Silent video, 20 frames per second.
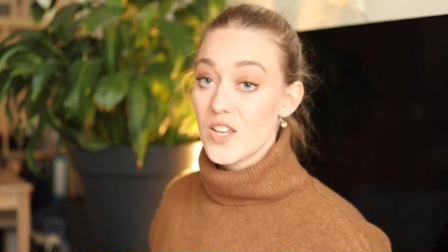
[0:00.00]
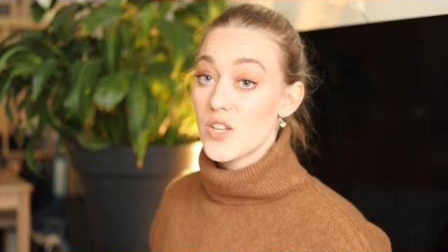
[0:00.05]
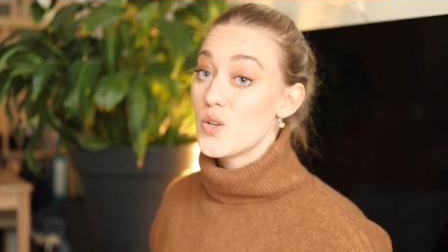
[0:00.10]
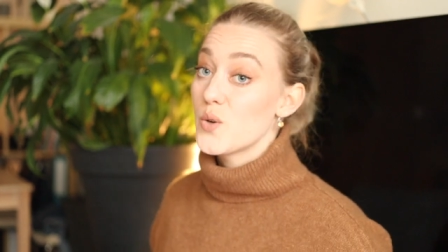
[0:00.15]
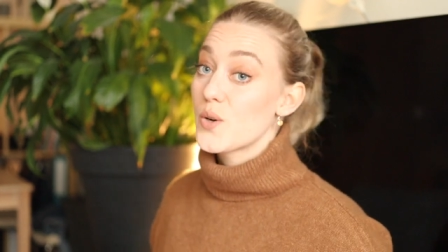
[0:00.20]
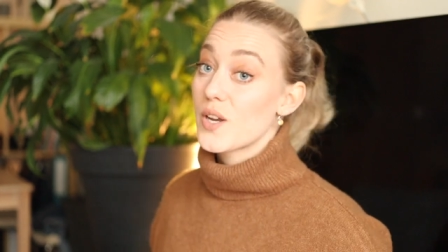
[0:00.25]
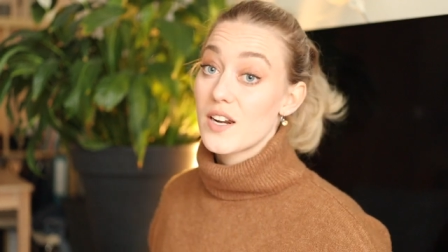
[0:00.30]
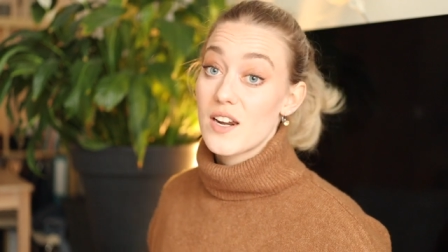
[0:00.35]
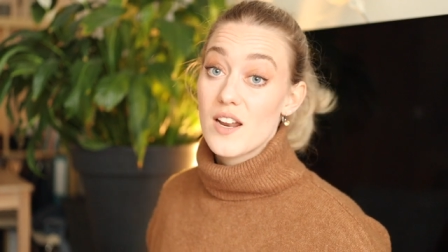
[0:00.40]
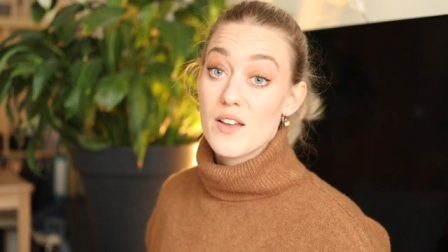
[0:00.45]

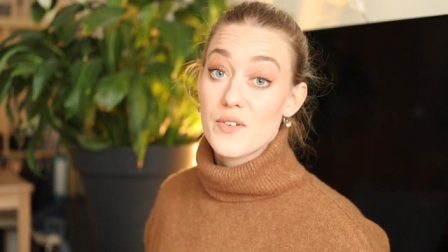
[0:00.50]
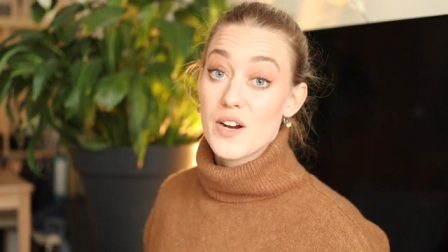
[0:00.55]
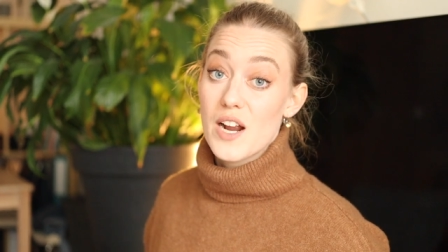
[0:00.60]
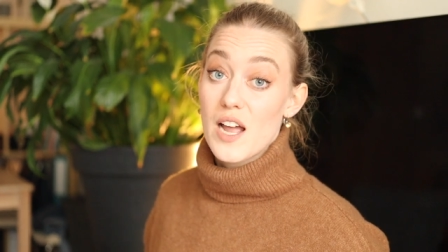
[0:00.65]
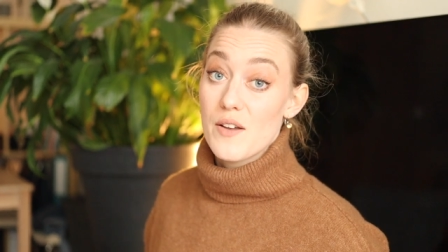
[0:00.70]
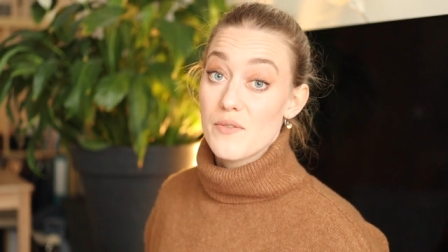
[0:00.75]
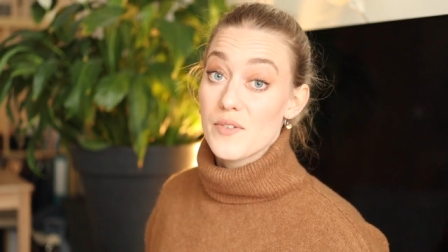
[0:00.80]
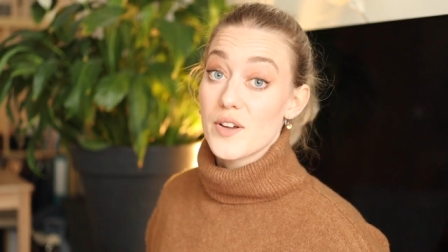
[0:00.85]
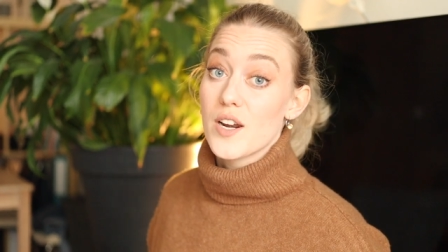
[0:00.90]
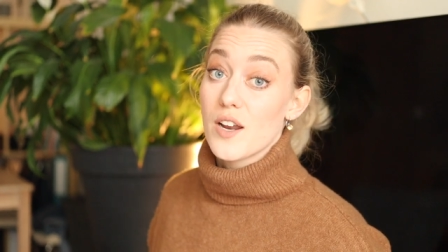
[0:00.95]
You can never
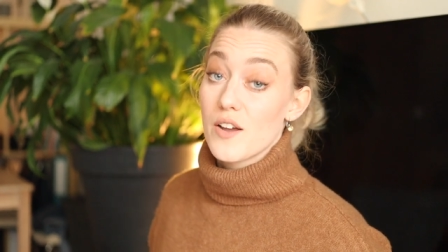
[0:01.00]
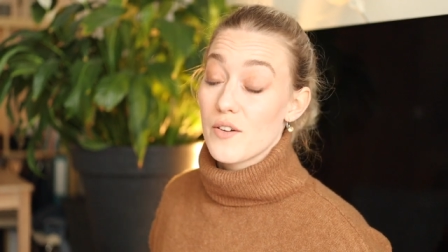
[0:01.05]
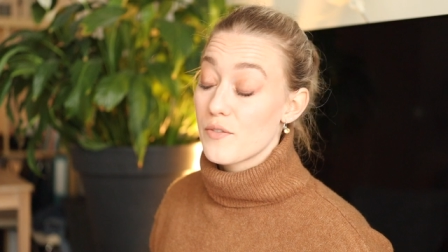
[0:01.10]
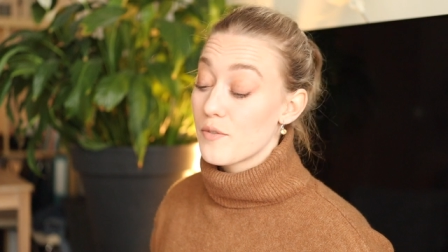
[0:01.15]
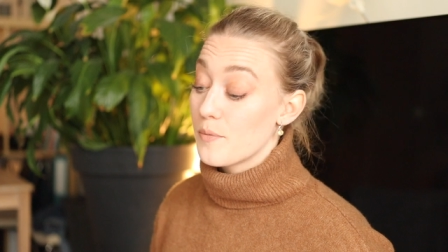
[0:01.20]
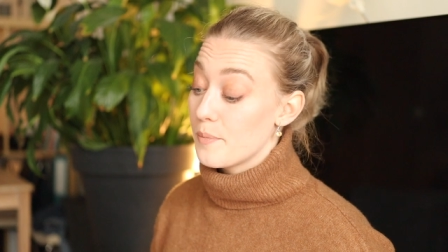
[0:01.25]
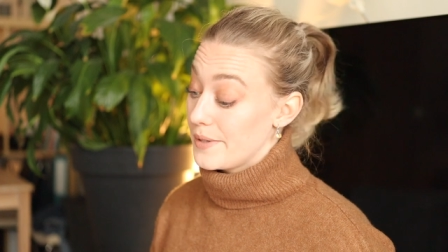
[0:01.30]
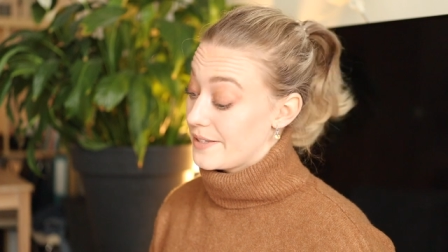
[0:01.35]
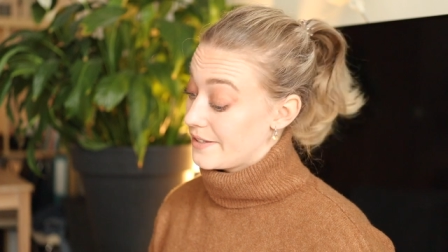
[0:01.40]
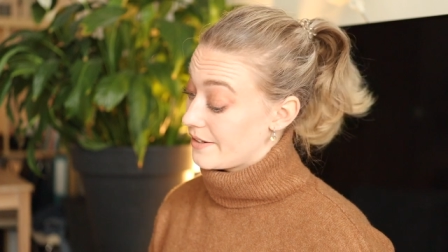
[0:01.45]
have
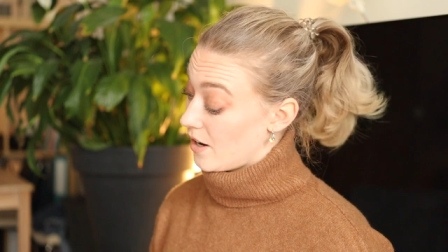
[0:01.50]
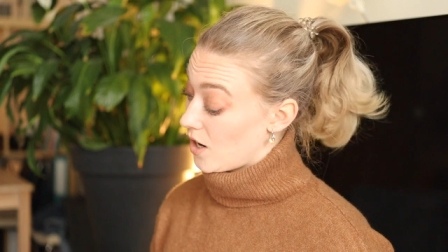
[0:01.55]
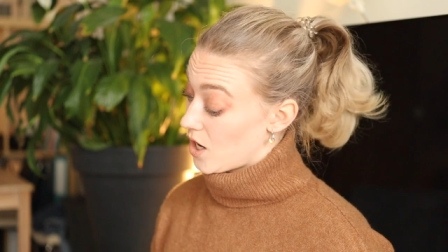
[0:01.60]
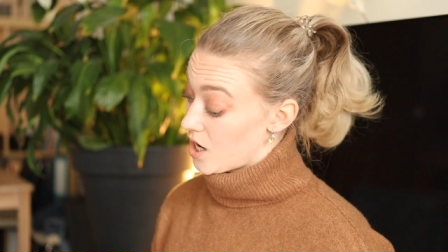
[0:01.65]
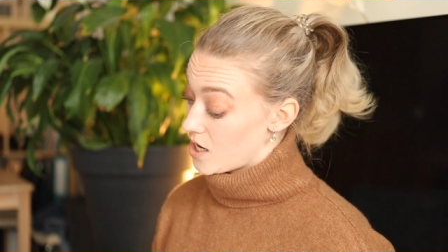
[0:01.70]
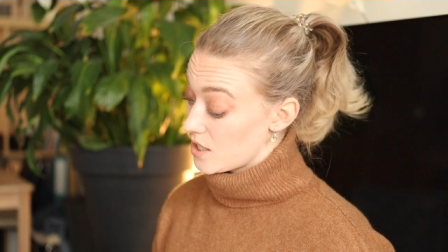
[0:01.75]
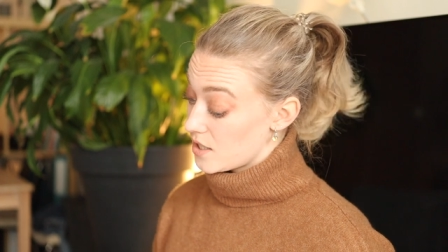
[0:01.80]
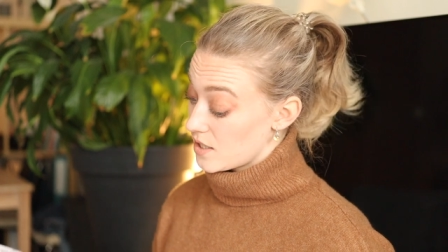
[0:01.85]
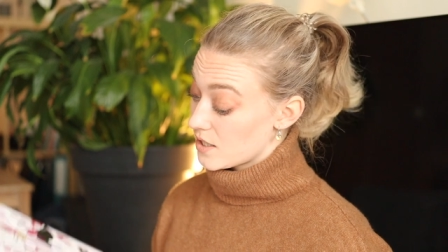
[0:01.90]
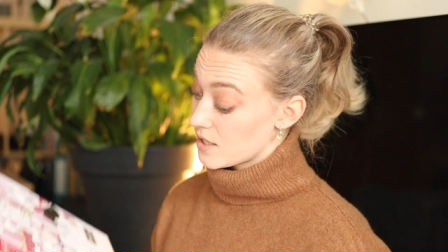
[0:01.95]
enough
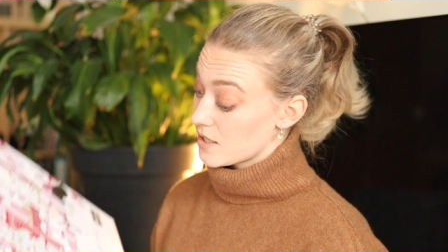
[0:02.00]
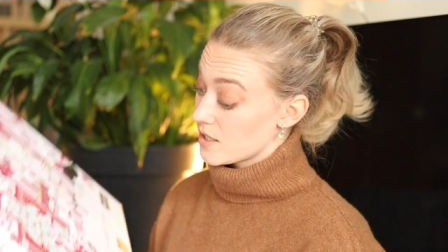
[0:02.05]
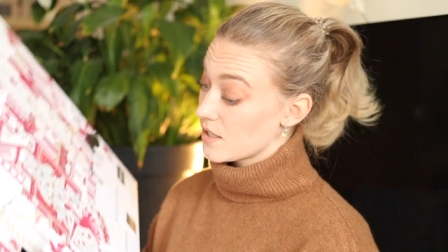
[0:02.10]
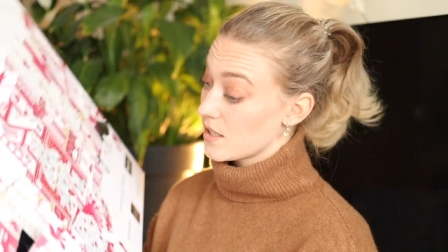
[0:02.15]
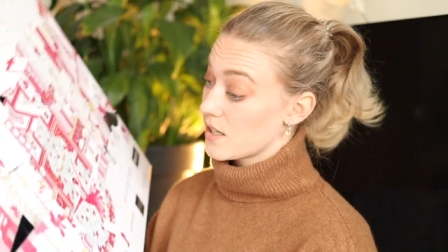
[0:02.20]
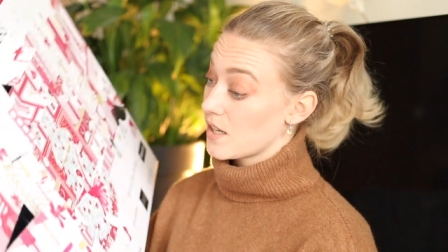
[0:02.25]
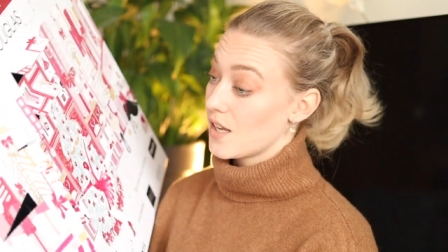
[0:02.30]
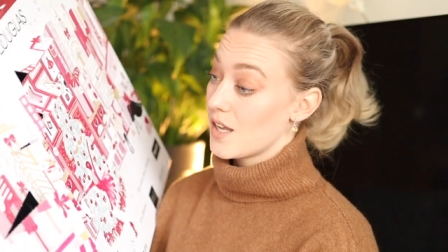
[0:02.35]
mascaras.